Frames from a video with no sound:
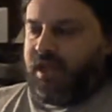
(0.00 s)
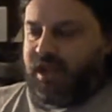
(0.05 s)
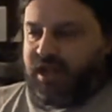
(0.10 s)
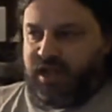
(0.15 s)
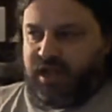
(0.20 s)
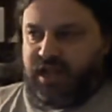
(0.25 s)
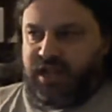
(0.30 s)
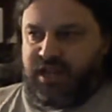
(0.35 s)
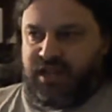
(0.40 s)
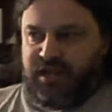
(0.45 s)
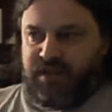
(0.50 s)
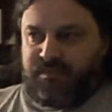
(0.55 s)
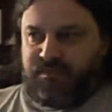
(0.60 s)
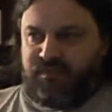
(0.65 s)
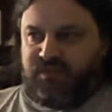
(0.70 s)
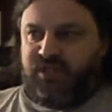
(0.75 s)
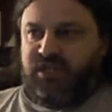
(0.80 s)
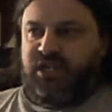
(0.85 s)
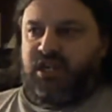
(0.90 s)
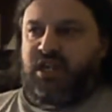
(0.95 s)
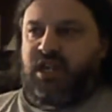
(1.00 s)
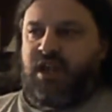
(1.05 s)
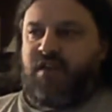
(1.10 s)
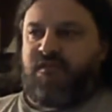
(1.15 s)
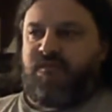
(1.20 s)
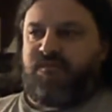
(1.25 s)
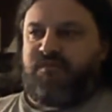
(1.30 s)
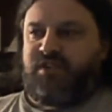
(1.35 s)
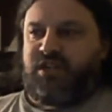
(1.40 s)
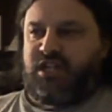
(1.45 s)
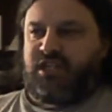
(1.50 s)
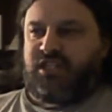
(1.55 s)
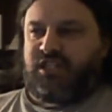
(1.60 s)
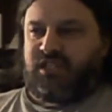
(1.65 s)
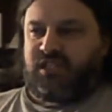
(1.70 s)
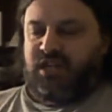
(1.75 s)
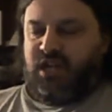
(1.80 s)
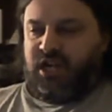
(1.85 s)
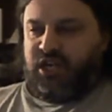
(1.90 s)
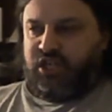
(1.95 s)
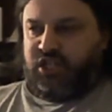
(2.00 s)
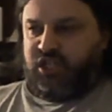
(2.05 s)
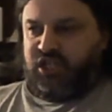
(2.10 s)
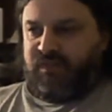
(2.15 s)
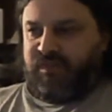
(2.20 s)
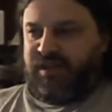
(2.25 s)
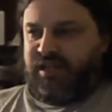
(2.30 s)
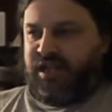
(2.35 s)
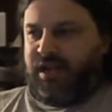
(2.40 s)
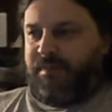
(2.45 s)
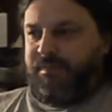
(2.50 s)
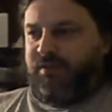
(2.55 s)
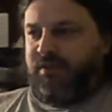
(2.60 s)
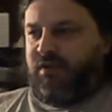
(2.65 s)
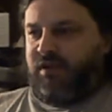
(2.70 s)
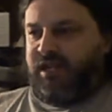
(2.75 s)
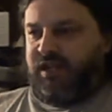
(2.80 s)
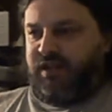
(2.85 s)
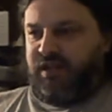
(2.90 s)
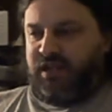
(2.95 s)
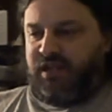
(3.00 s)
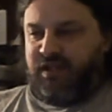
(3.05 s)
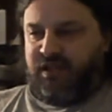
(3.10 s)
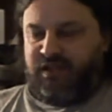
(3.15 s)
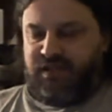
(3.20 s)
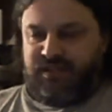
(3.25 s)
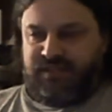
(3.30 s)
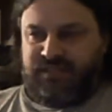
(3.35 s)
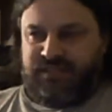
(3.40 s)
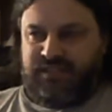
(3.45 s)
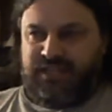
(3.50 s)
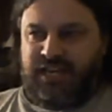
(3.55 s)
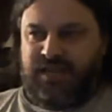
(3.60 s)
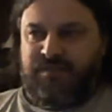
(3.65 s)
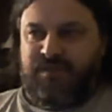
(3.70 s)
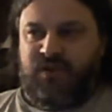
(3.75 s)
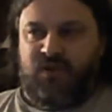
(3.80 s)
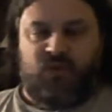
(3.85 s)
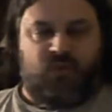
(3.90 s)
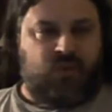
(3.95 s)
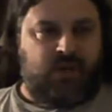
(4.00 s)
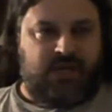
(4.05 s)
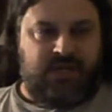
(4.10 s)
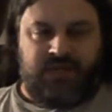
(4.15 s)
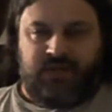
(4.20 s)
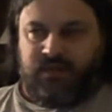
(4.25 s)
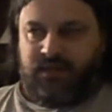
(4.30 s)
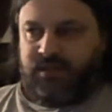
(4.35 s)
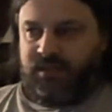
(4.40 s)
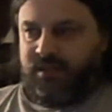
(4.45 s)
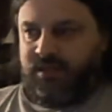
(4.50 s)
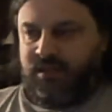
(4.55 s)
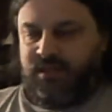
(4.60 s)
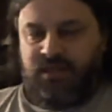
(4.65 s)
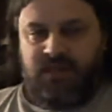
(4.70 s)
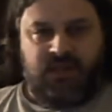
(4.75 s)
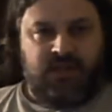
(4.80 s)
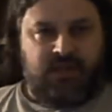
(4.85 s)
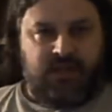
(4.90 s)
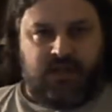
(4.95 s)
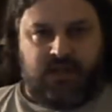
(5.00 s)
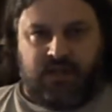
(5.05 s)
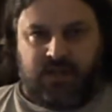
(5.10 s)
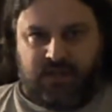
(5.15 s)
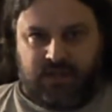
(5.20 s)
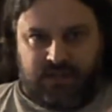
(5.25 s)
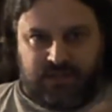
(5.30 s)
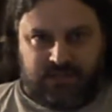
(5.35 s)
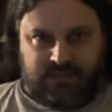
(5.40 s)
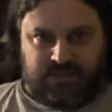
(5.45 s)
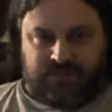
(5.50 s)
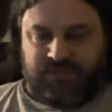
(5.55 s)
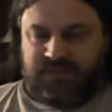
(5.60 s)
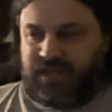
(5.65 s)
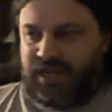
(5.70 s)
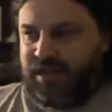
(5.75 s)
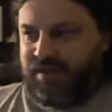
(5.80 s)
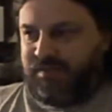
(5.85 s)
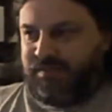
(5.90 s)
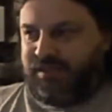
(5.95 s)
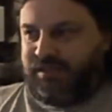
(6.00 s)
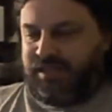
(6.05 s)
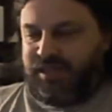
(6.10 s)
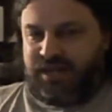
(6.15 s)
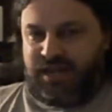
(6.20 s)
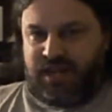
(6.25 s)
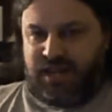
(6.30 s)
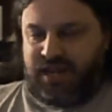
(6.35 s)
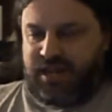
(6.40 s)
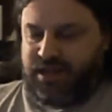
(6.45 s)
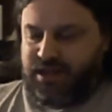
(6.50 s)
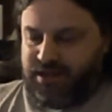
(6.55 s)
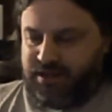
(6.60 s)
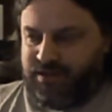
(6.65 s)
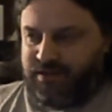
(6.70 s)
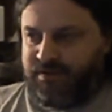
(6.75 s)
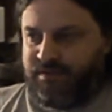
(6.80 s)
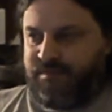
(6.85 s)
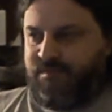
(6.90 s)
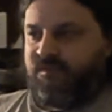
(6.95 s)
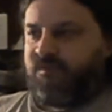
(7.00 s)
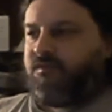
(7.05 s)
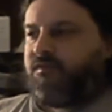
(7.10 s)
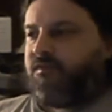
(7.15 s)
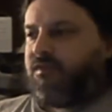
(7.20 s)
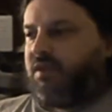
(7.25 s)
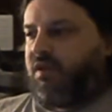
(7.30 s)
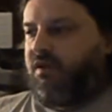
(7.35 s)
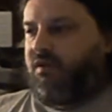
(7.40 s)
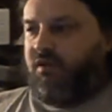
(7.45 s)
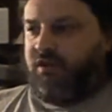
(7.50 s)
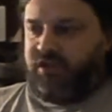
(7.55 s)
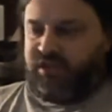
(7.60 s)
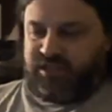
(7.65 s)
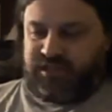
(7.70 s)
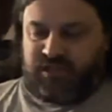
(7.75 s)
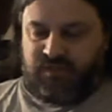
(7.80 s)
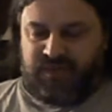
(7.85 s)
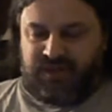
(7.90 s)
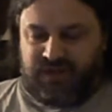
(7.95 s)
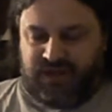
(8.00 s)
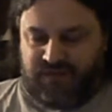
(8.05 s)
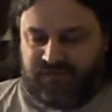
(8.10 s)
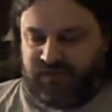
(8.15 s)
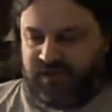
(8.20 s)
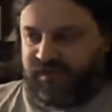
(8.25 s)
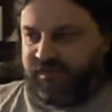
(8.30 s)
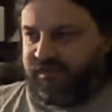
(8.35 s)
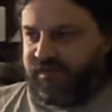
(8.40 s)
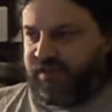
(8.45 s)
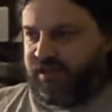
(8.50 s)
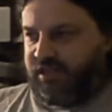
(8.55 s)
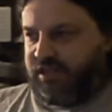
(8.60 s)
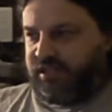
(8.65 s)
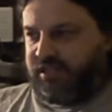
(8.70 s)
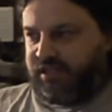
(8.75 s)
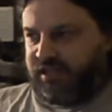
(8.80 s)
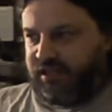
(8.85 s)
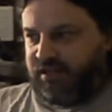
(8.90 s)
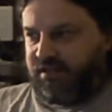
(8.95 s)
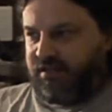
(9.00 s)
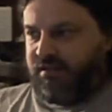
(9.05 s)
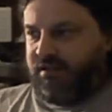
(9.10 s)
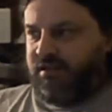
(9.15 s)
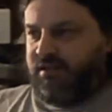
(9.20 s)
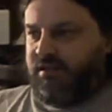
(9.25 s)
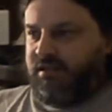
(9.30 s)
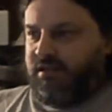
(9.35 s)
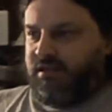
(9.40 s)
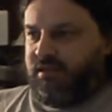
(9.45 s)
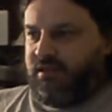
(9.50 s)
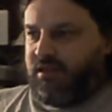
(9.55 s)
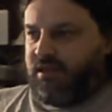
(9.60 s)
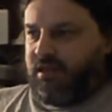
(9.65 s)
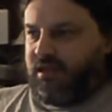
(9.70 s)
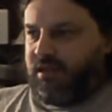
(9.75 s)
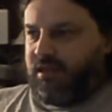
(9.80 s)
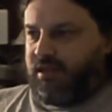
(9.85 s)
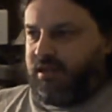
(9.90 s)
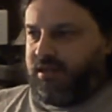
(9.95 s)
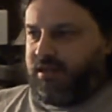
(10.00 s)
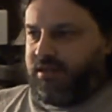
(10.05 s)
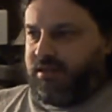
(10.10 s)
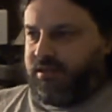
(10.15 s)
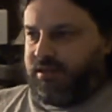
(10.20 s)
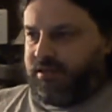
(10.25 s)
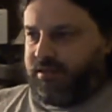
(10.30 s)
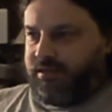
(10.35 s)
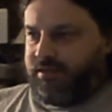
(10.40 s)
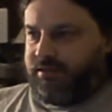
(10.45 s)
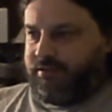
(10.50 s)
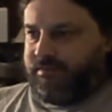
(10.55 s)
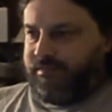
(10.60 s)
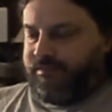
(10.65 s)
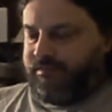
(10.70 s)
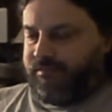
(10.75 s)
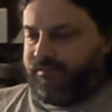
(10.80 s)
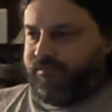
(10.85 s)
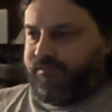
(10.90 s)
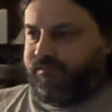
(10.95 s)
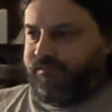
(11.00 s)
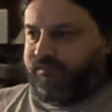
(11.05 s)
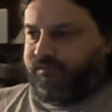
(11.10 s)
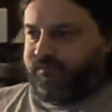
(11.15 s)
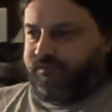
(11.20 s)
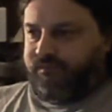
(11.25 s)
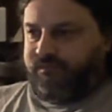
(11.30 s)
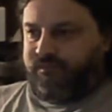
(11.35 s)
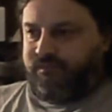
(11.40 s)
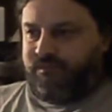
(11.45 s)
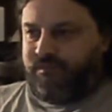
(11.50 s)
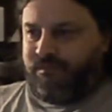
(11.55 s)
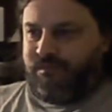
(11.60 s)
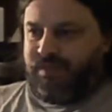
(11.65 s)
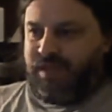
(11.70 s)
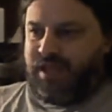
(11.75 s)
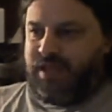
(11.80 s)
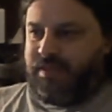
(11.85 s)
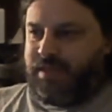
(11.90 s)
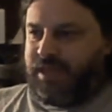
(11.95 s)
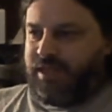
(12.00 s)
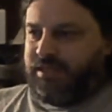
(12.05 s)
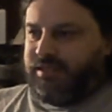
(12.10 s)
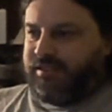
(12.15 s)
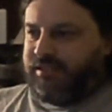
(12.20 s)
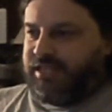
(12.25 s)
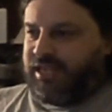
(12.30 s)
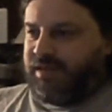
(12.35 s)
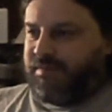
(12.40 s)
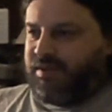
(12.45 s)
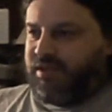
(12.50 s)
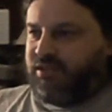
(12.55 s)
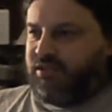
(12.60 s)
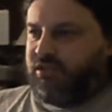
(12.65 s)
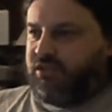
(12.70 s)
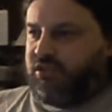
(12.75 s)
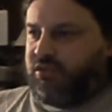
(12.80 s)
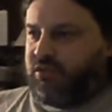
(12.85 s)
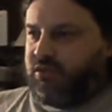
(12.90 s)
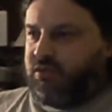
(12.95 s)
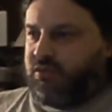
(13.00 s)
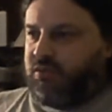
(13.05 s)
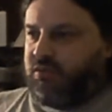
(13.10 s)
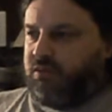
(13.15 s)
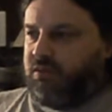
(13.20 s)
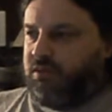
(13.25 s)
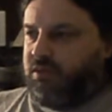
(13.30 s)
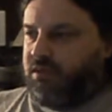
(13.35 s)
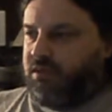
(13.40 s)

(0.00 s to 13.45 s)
I'm ju I've just I should be uploading uh, segment one uh, sometime today, or just a little bit after I finish here, uh, and then segment two